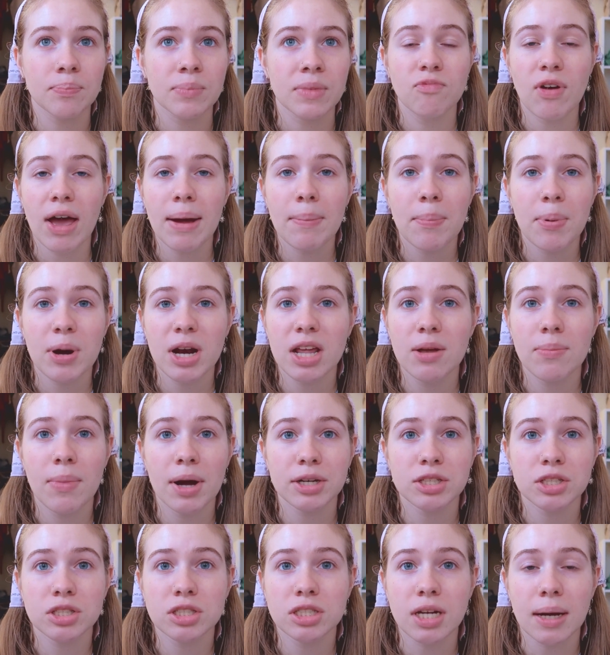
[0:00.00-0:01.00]
Vet pretty
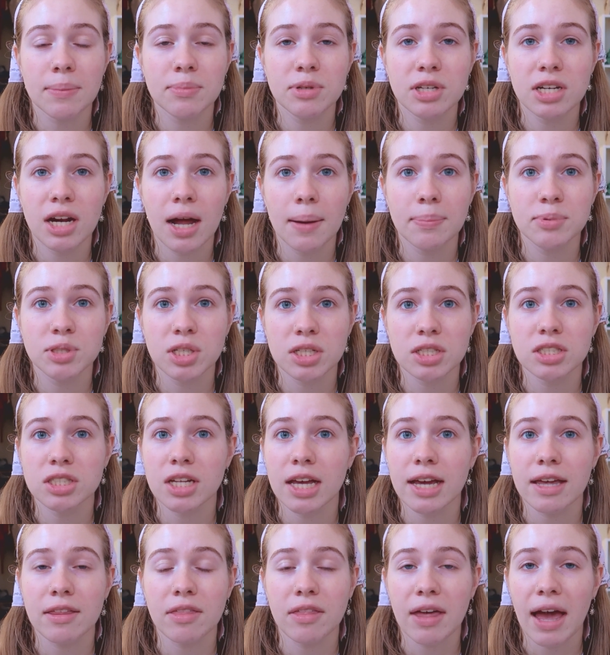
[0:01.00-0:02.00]
much summed it up just
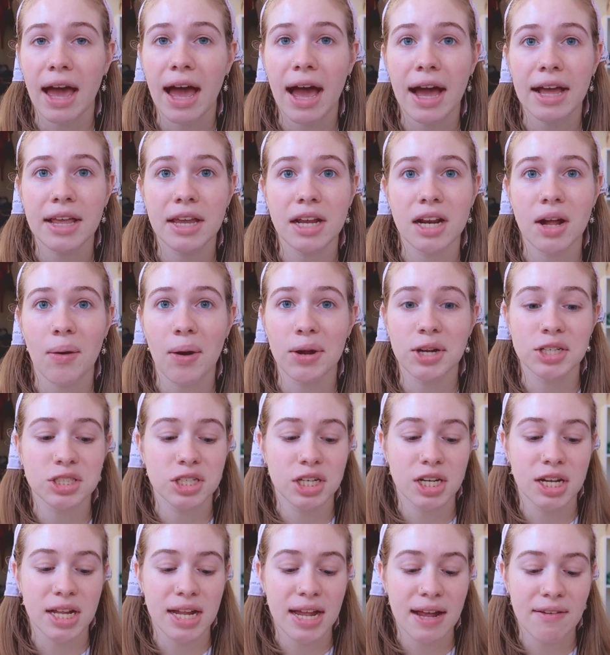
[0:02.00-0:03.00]
like that. You know, I just
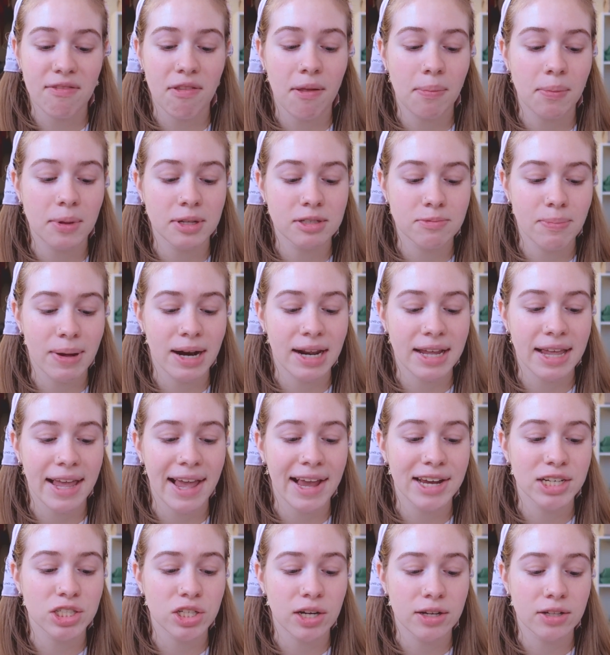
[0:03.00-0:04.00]
need to give them these
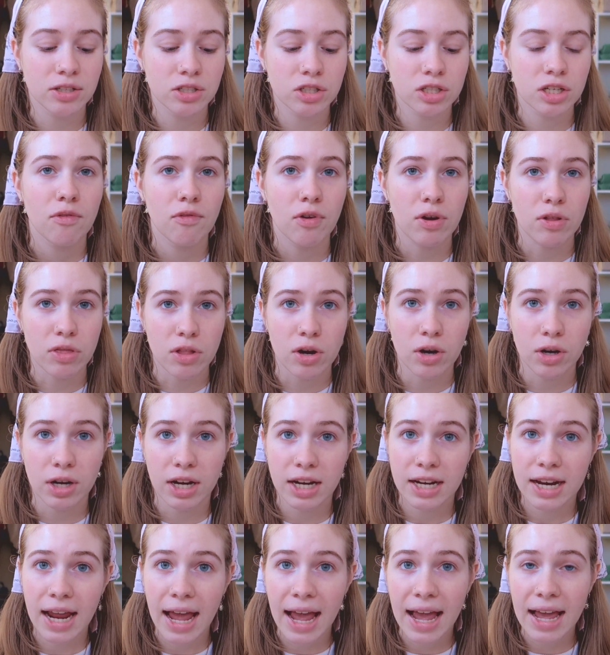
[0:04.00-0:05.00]
medications for
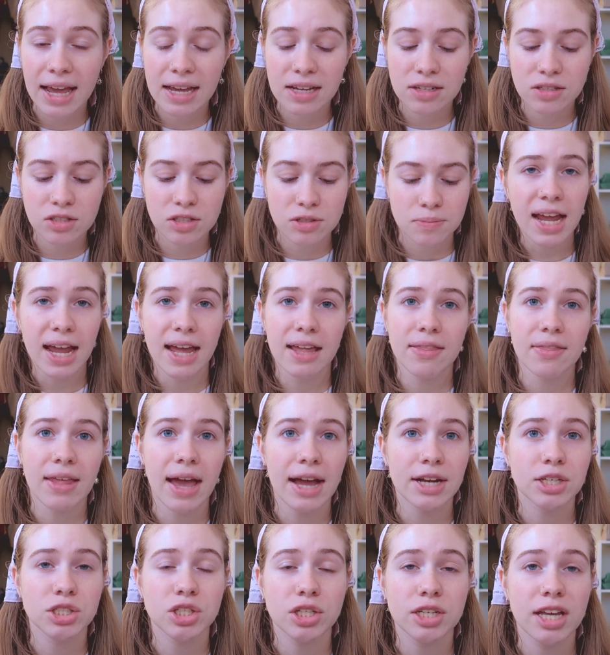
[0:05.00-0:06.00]
30 days and
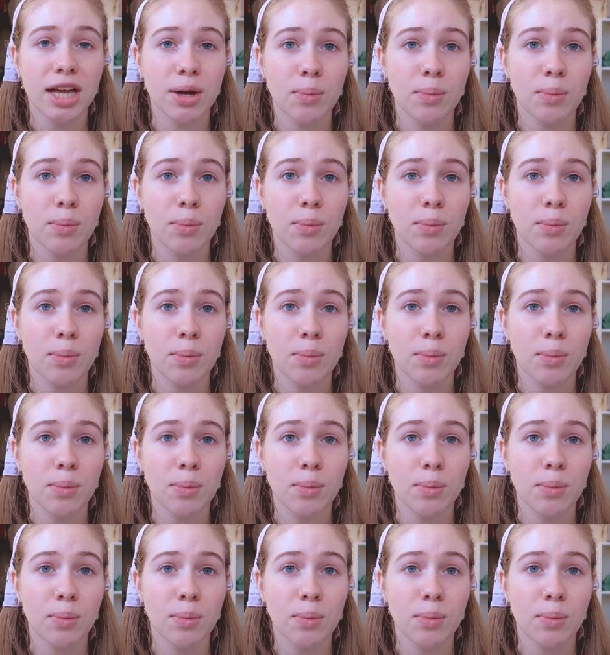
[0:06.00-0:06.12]
that should